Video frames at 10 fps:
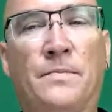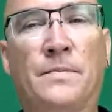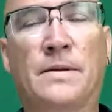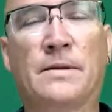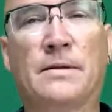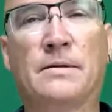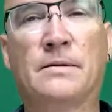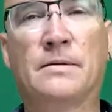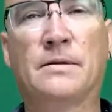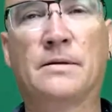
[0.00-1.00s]

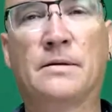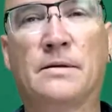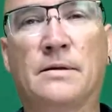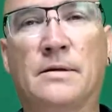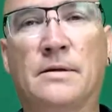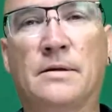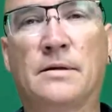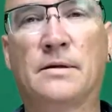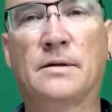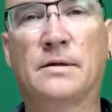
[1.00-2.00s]

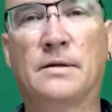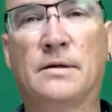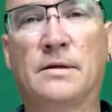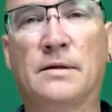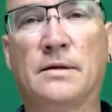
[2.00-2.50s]
Nothing is said.